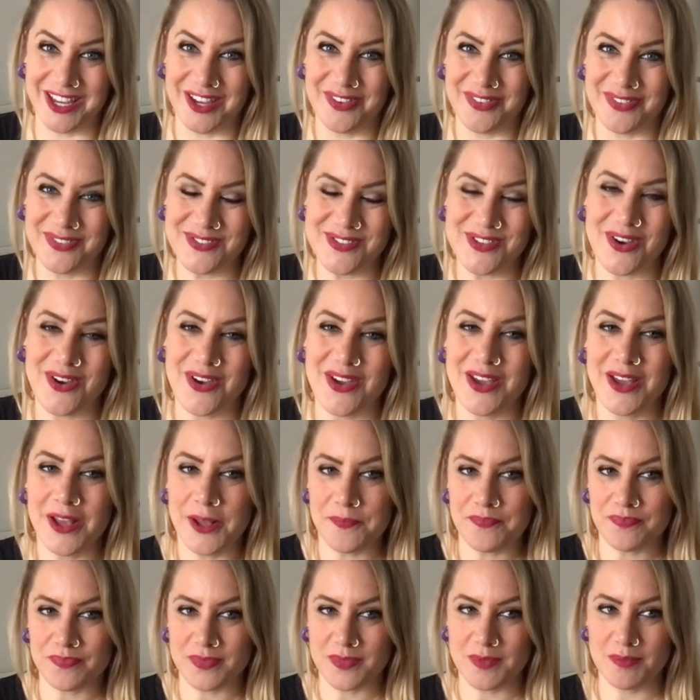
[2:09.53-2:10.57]
So
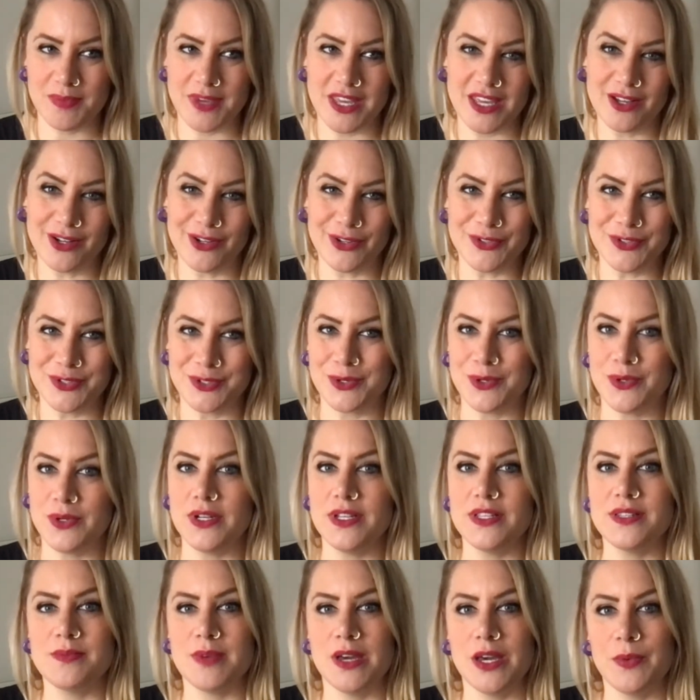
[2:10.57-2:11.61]
being old school is
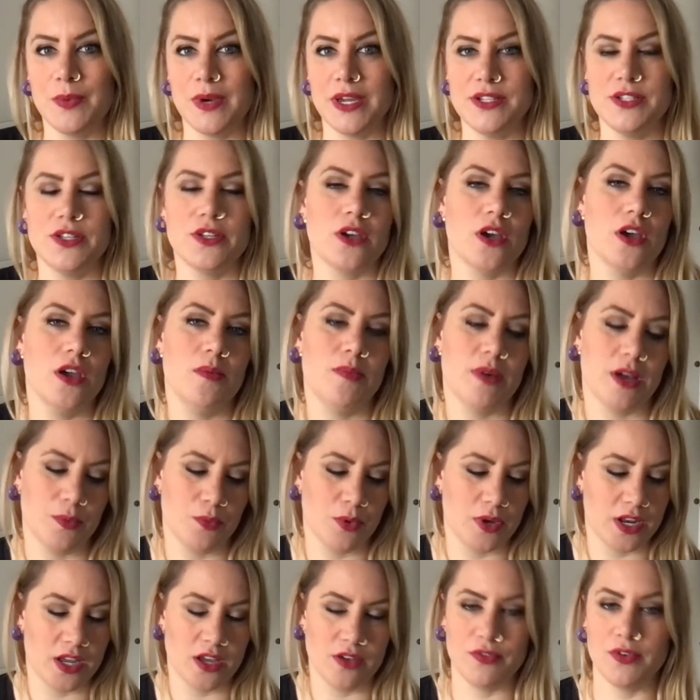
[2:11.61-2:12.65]
my way to go, but
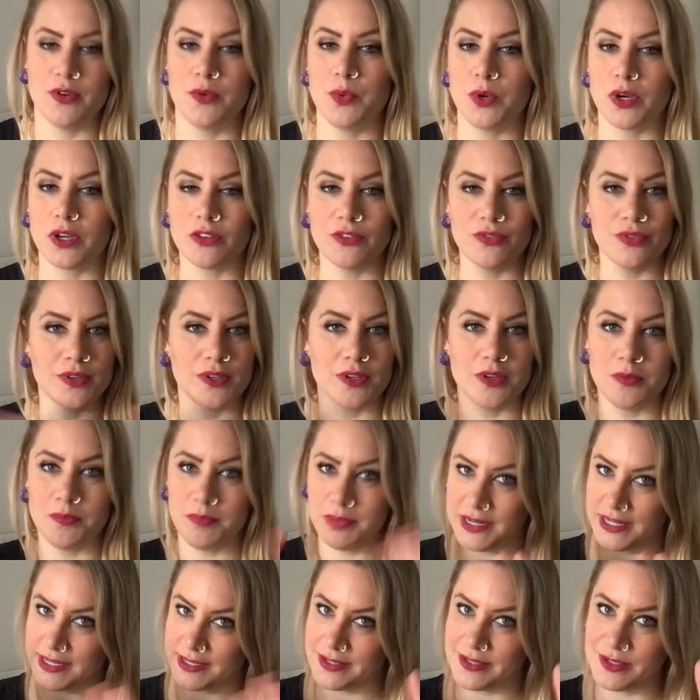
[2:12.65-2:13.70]
whatever works for you,
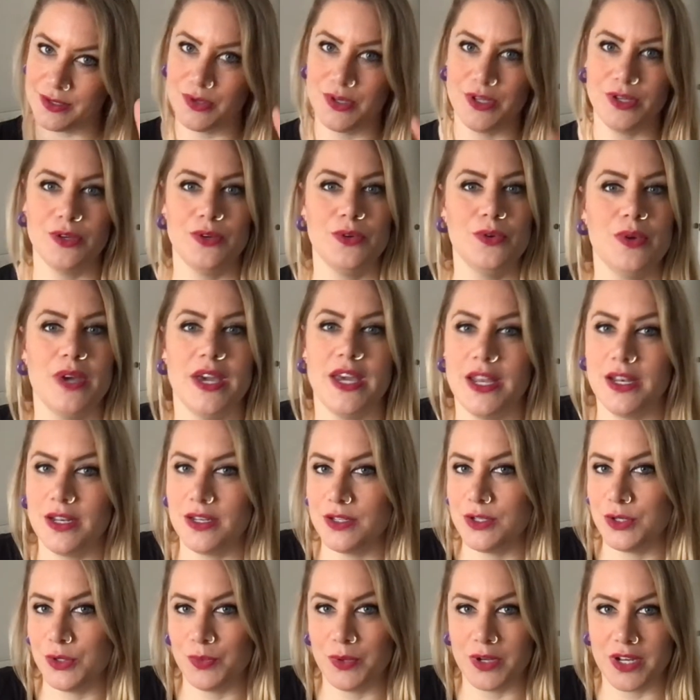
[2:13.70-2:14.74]
please do you and
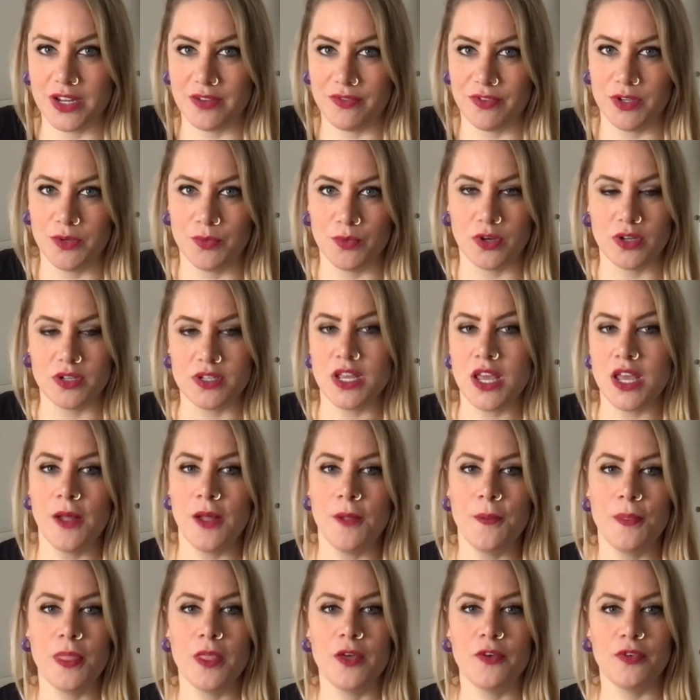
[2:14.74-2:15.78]
do whatever you want.
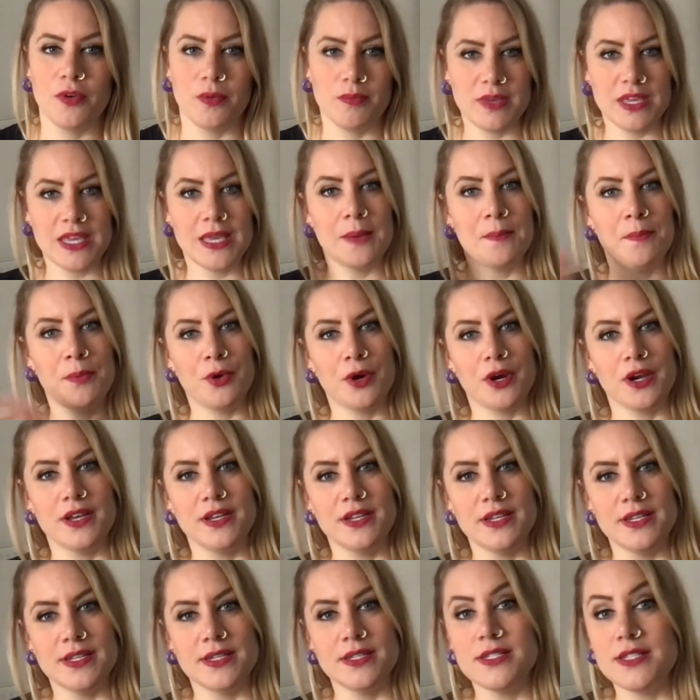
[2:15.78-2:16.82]
For me, important
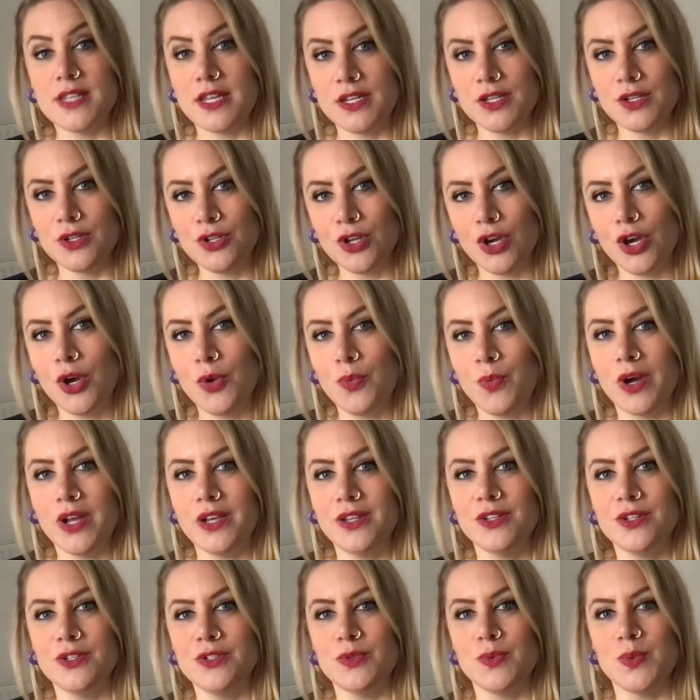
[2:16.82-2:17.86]
is that you know what you're
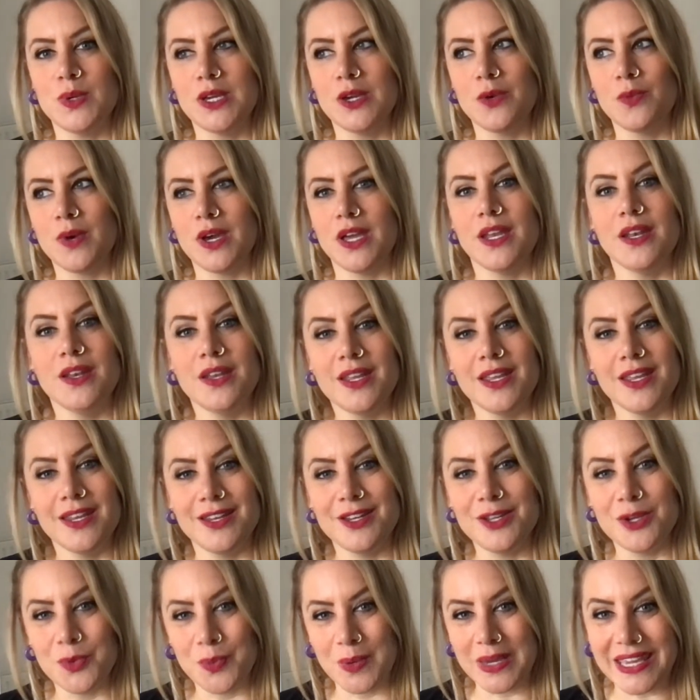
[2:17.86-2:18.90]
doing when in
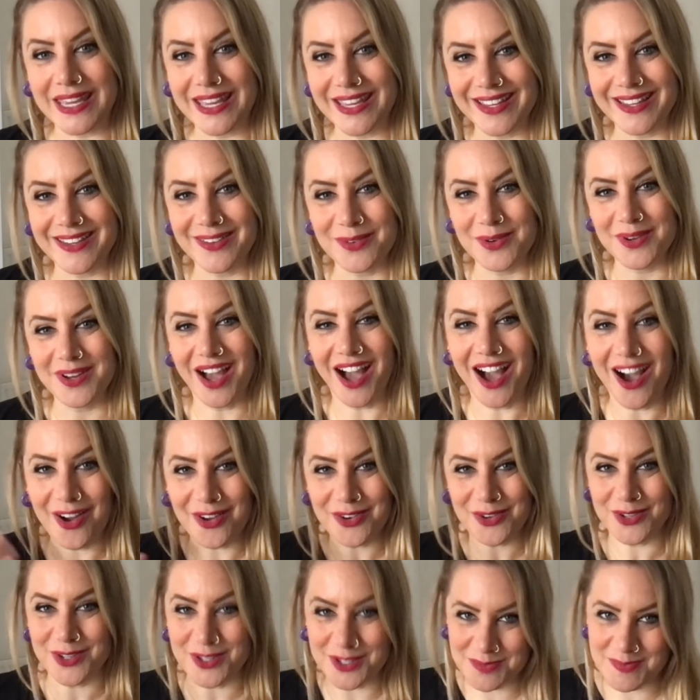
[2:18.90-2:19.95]
your week. How do
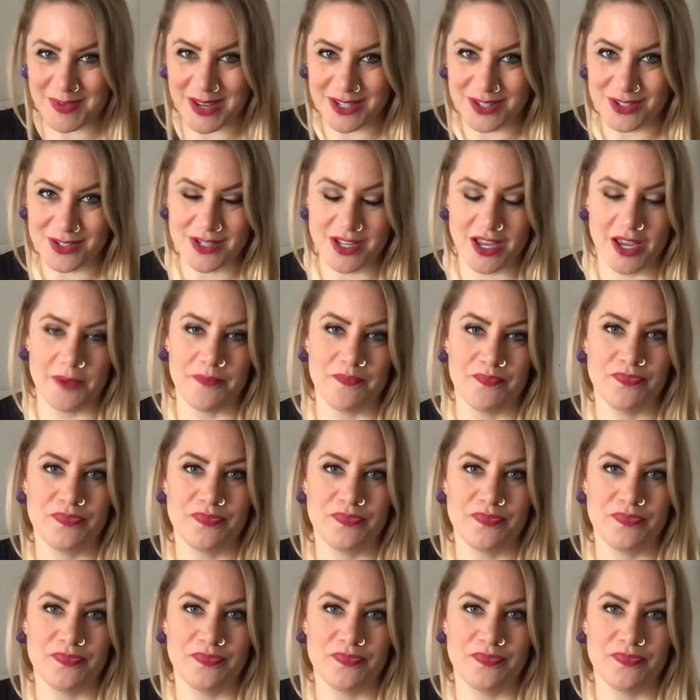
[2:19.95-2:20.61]
you spend your time?